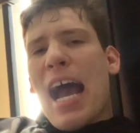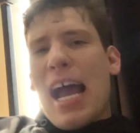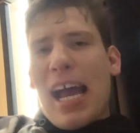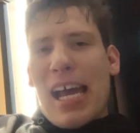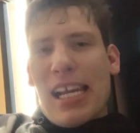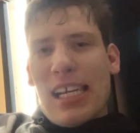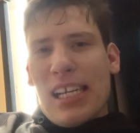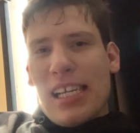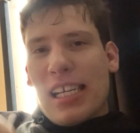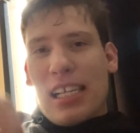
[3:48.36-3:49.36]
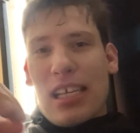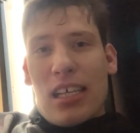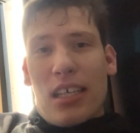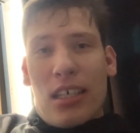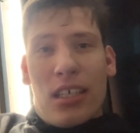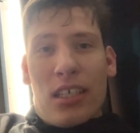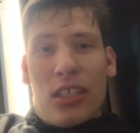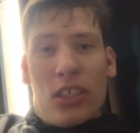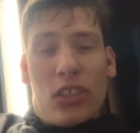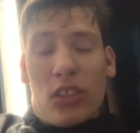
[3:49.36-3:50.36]
And
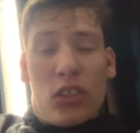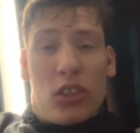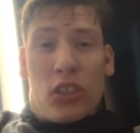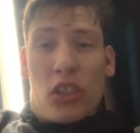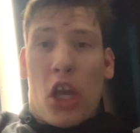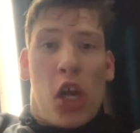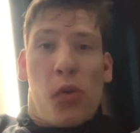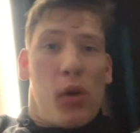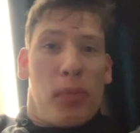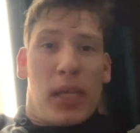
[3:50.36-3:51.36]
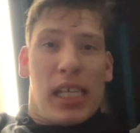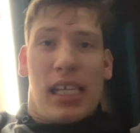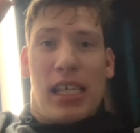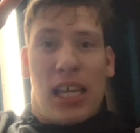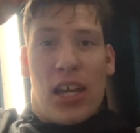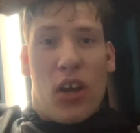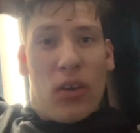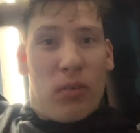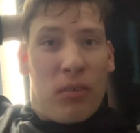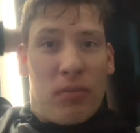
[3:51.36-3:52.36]
you will be, you
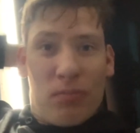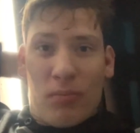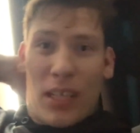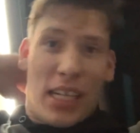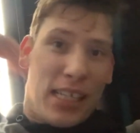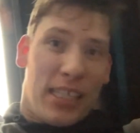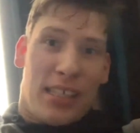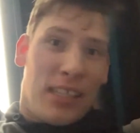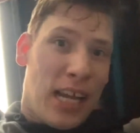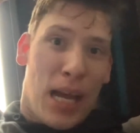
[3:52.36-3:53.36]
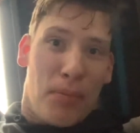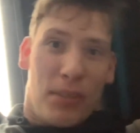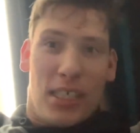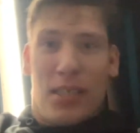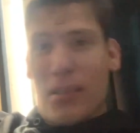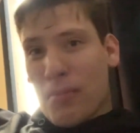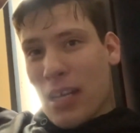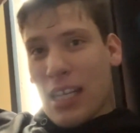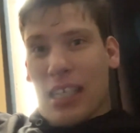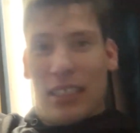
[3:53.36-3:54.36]
know, happy,
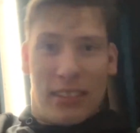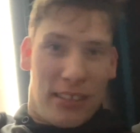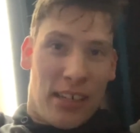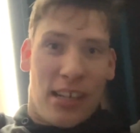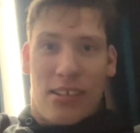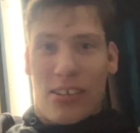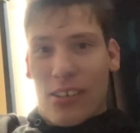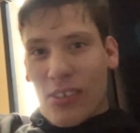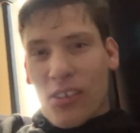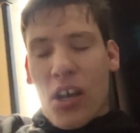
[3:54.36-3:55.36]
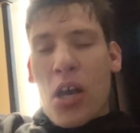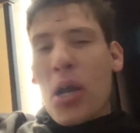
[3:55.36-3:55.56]
amazed, I don't know.